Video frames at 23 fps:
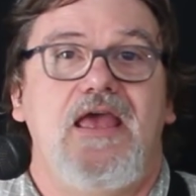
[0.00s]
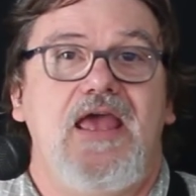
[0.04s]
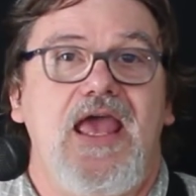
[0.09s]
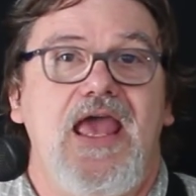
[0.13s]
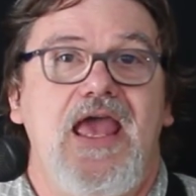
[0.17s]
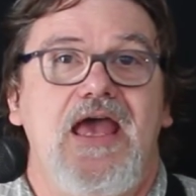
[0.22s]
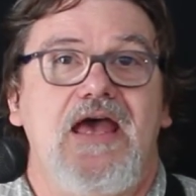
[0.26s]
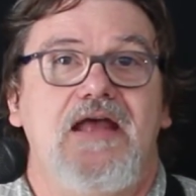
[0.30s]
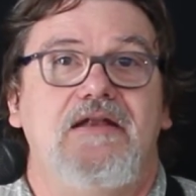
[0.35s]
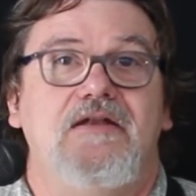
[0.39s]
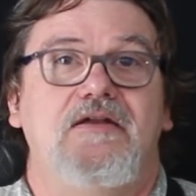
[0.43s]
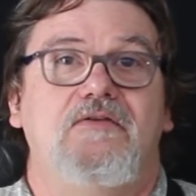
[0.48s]

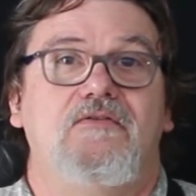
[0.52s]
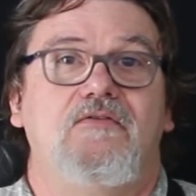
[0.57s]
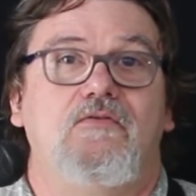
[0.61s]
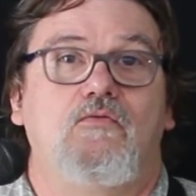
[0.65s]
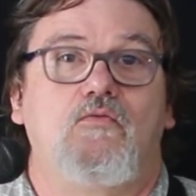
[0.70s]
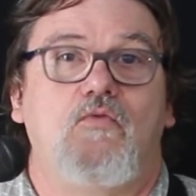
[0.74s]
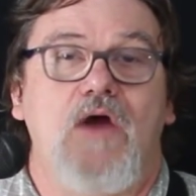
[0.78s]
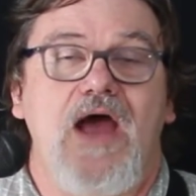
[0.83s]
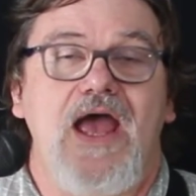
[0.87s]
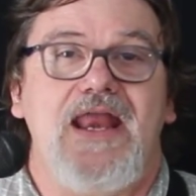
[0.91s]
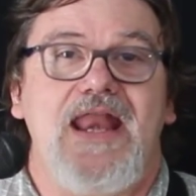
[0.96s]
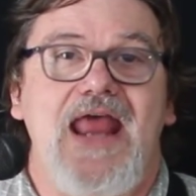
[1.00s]
And
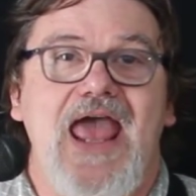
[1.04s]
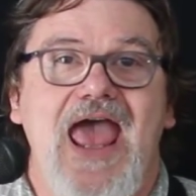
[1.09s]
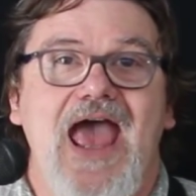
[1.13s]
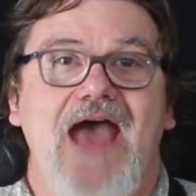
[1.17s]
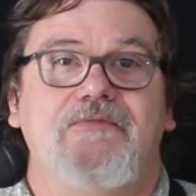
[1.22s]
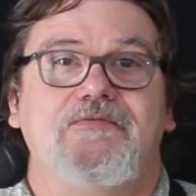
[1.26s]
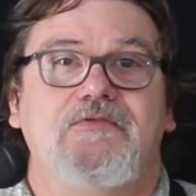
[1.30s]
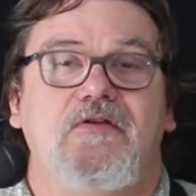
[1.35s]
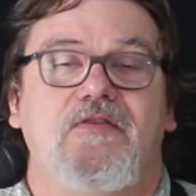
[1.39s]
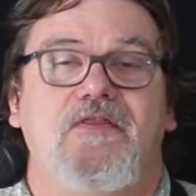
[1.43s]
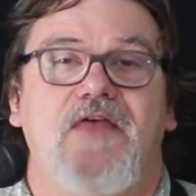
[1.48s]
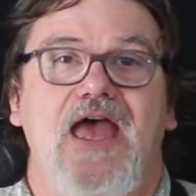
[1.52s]
right
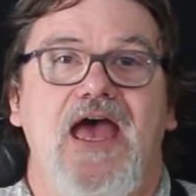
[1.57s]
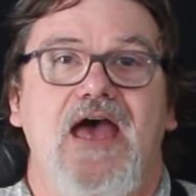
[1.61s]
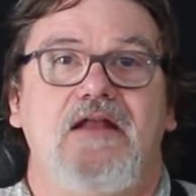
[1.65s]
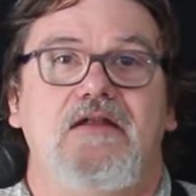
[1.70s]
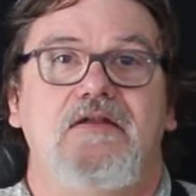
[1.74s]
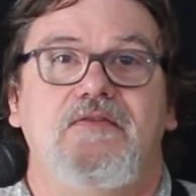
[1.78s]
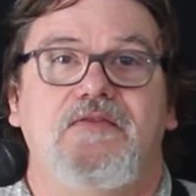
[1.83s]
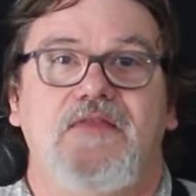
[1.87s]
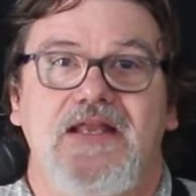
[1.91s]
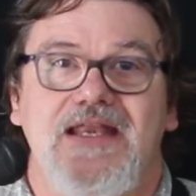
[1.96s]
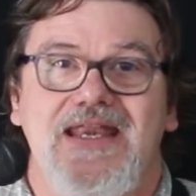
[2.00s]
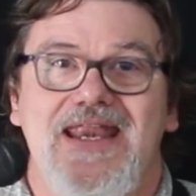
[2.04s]
after
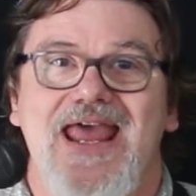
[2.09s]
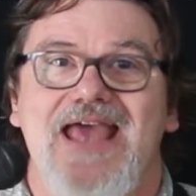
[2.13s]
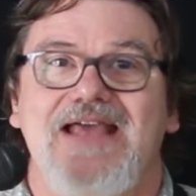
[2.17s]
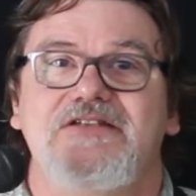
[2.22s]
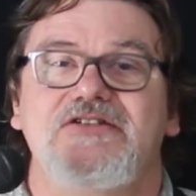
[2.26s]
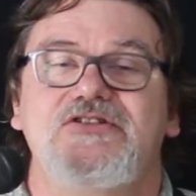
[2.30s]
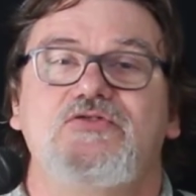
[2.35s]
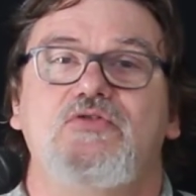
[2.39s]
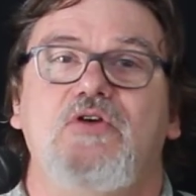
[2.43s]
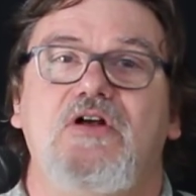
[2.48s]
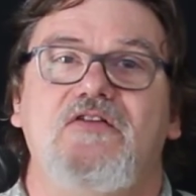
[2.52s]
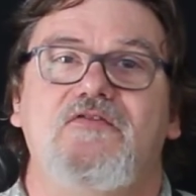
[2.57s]
that, the
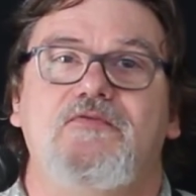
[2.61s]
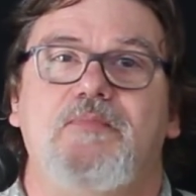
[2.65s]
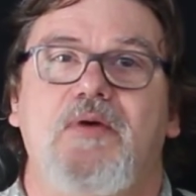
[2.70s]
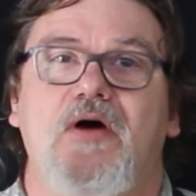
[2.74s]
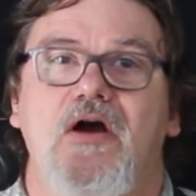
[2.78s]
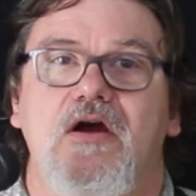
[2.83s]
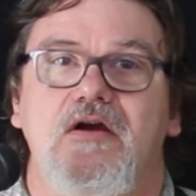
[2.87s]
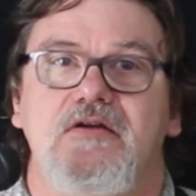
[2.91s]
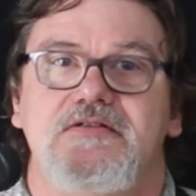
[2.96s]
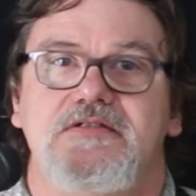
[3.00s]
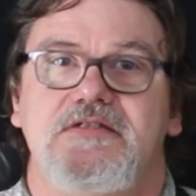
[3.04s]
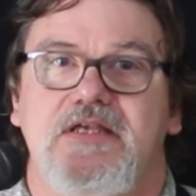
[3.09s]
next 12
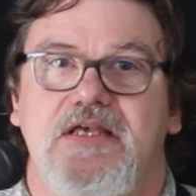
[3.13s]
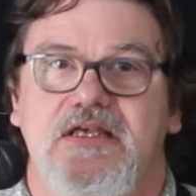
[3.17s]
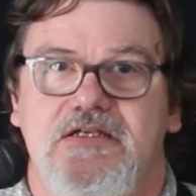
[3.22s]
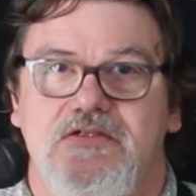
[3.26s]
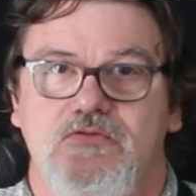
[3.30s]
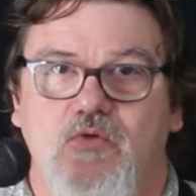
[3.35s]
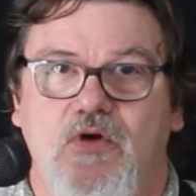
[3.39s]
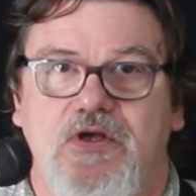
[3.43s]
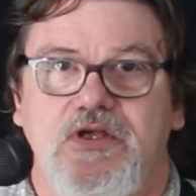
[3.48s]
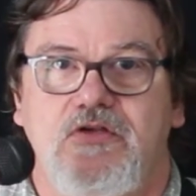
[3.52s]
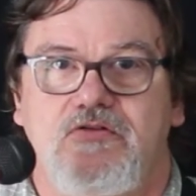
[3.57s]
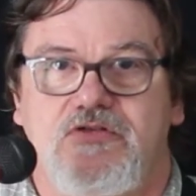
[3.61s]
bars is
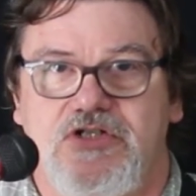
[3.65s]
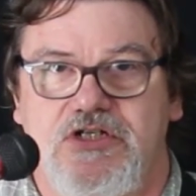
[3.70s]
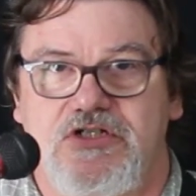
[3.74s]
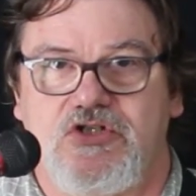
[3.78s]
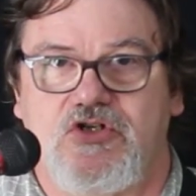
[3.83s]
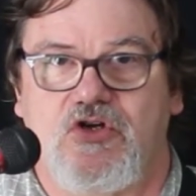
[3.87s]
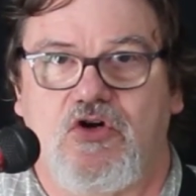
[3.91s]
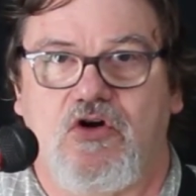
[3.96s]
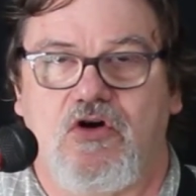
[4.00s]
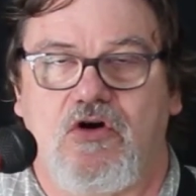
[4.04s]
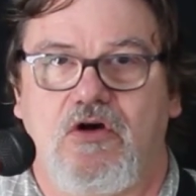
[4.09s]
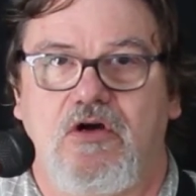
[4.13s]
what you
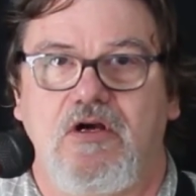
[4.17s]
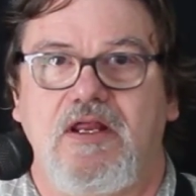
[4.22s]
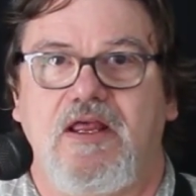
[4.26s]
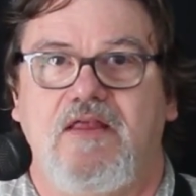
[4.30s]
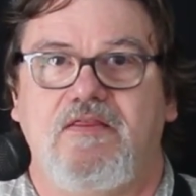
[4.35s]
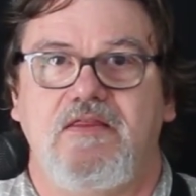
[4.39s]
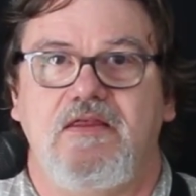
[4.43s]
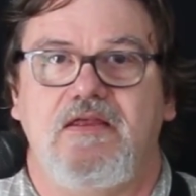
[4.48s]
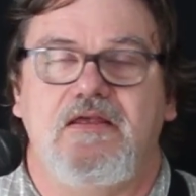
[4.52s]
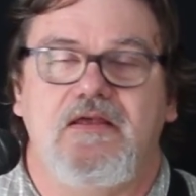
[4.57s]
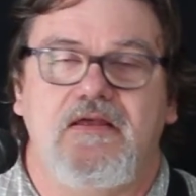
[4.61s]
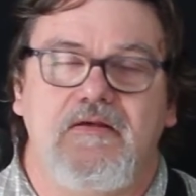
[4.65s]
just heard
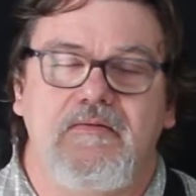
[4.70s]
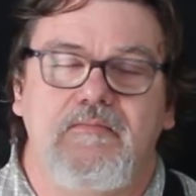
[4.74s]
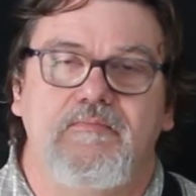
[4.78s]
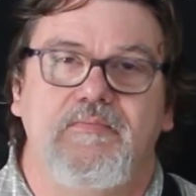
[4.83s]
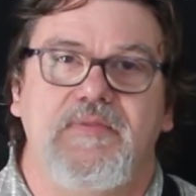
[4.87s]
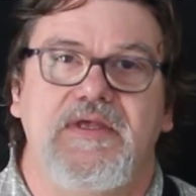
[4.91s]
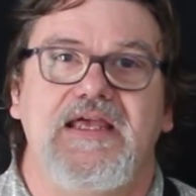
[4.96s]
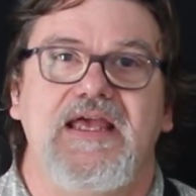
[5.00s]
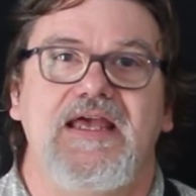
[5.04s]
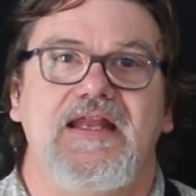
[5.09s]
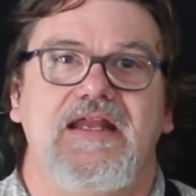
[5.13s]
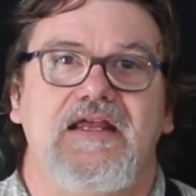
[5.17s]
at the
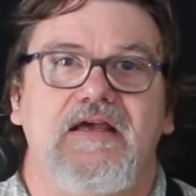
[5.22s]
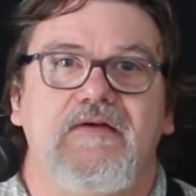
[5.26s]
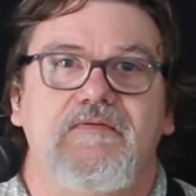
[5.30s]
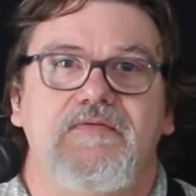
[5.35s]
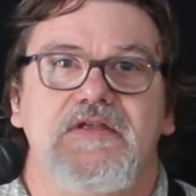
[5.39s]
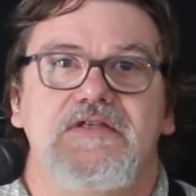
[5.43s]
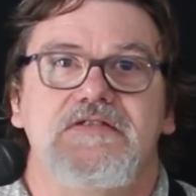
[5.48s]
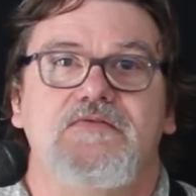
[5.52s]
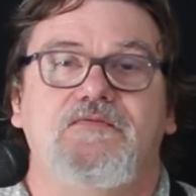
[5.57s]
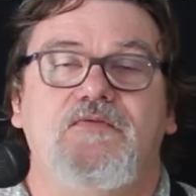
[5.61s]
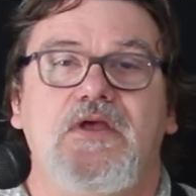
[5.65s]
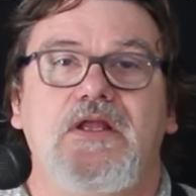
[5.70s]
beginning of
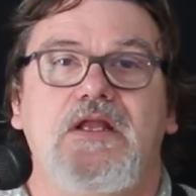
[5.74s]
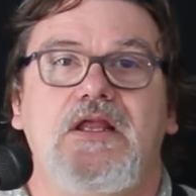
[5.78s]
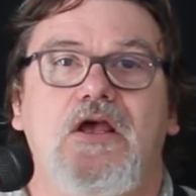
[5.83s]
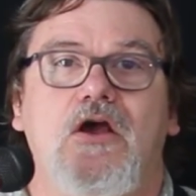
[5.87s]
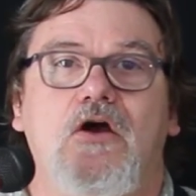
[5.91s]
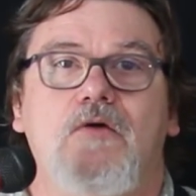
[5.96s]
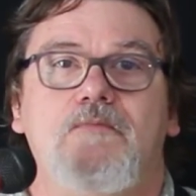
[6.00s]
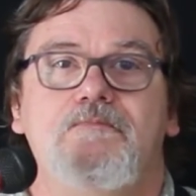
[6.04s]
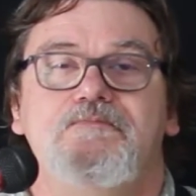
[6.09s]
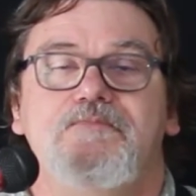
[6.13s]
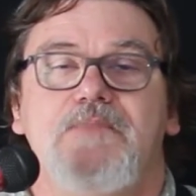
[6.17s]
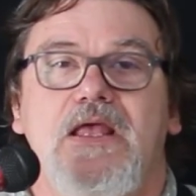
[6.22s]
this
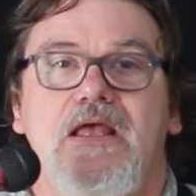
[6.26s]
video.